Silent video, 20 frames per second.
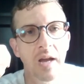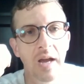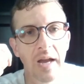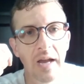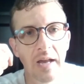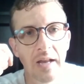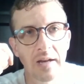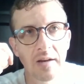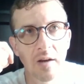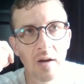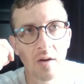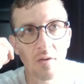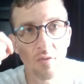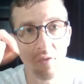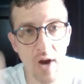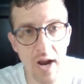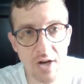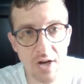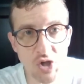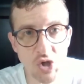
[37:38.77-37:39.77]
In
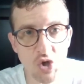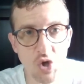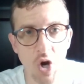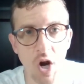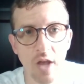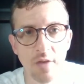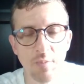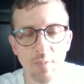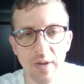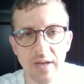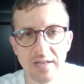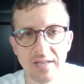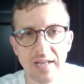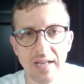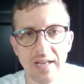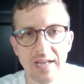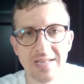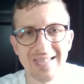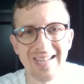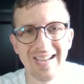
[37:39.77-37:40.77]
restaurant
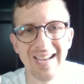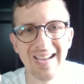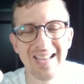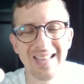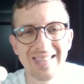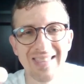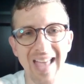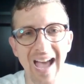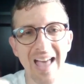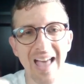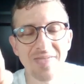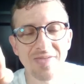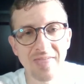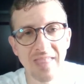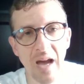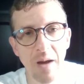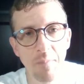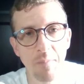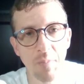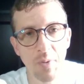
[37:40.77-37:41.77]
business, that
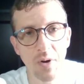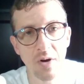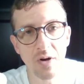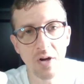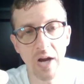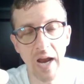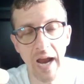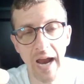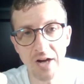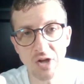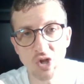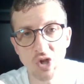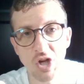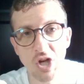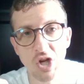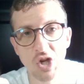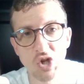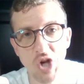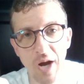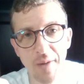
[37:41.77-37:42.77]
number
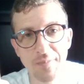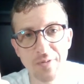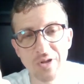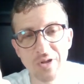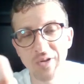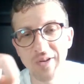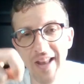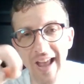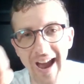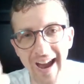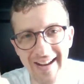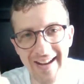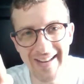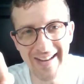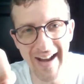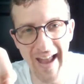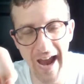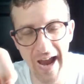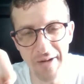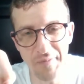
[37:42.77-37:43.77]
actually jumps to
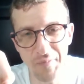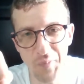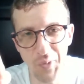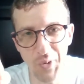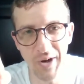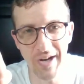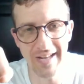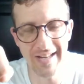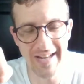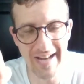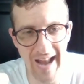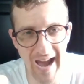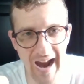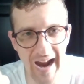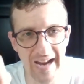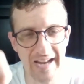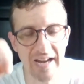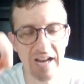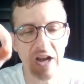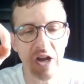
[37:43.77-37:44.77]

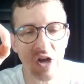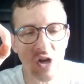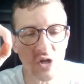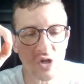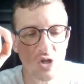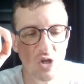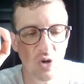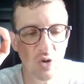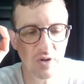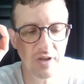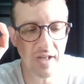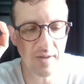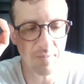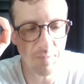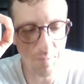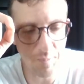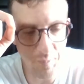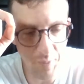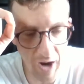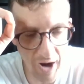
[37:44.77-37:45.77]
99.9. So
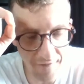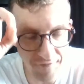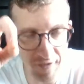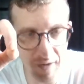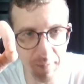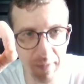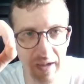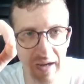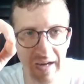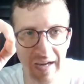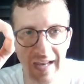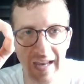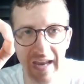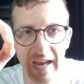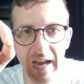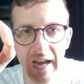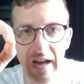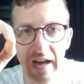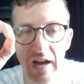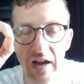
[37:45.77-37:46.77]
the
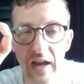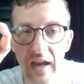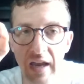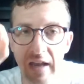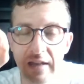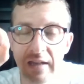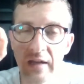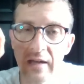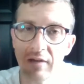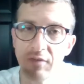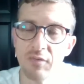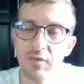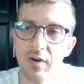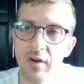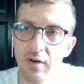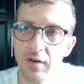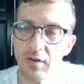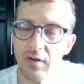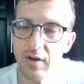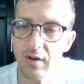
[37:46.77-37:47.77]
profitability in the
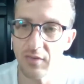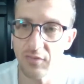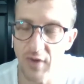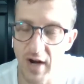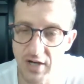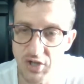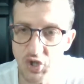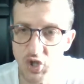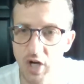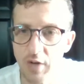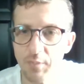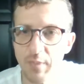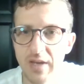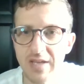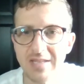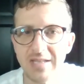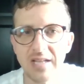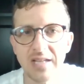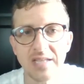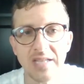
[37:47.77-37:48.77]
restaurant
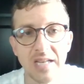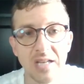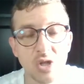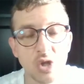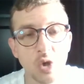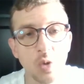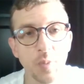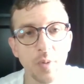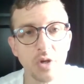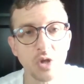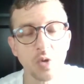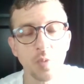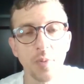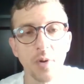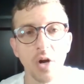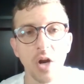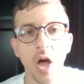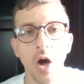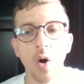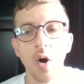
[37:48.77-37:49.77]
business is super,
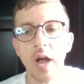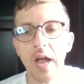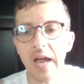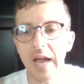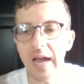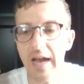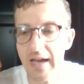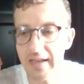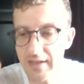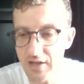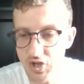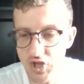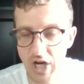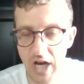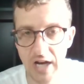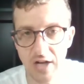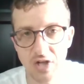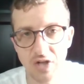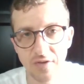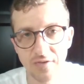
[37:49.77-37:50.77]
super low, and the
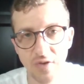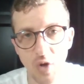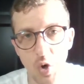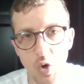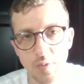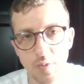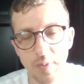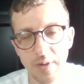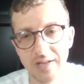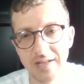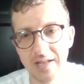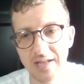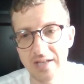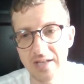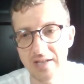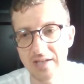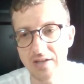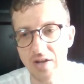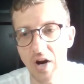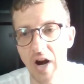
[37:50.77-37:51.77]
chance of those
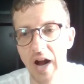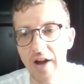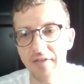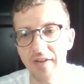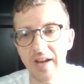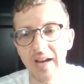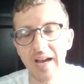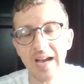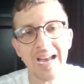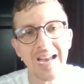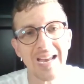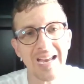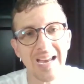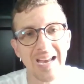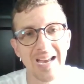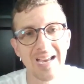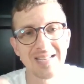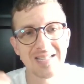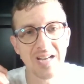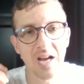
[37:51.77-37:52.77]
businesses thriving
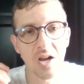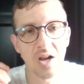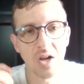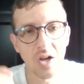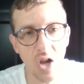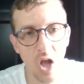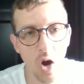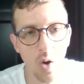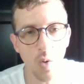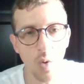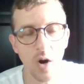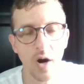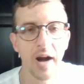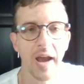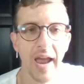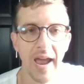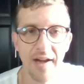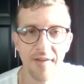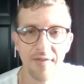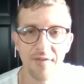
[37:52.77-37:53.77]
is lower
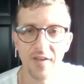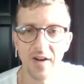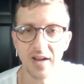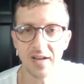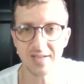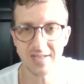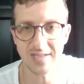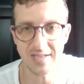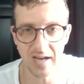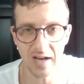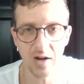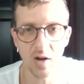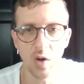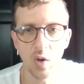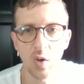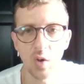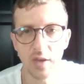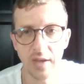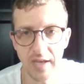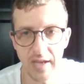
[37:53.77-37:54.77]
every
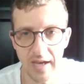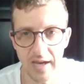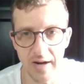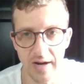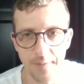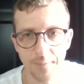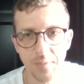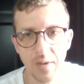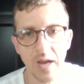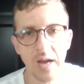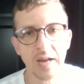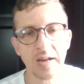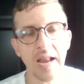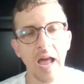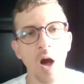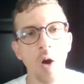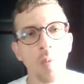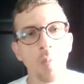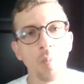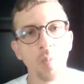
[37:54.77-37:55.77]
single year.
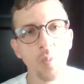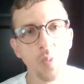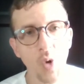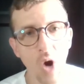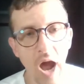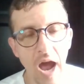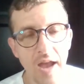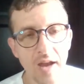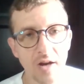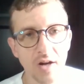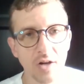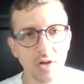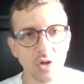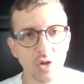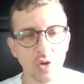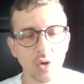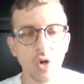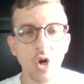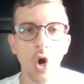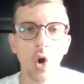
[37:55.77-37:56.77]
Now, prior
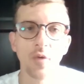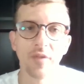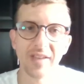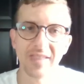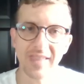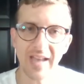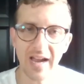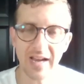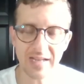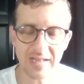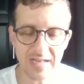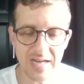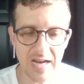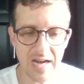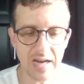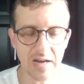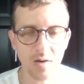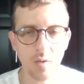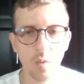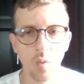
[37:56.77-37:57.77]
to
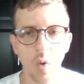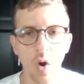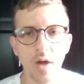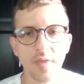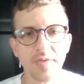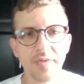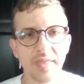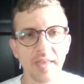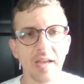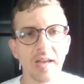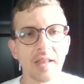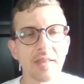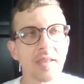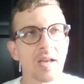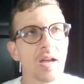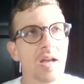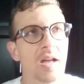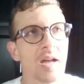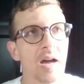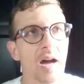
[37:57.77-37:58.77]
COVID-19, what
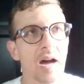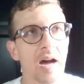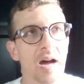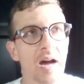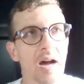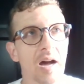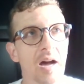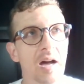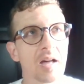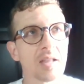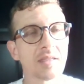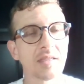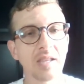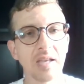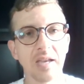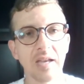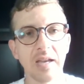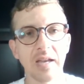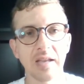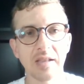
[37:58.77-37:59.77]
did
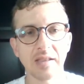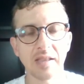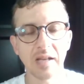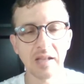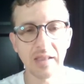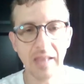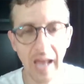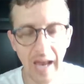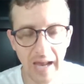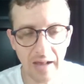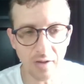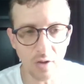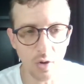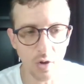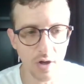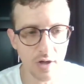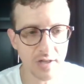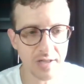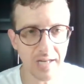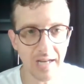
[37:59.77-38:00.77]
the
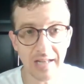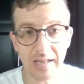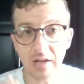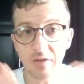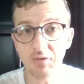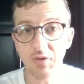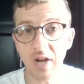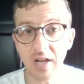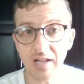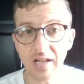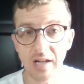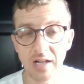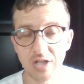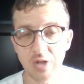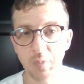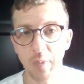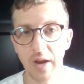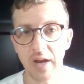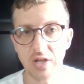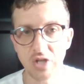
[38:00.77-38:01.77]
landlords in the retail
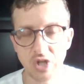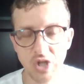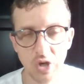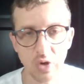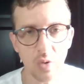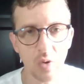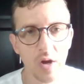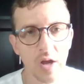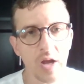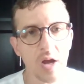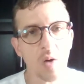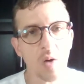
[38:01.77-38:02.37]
space do?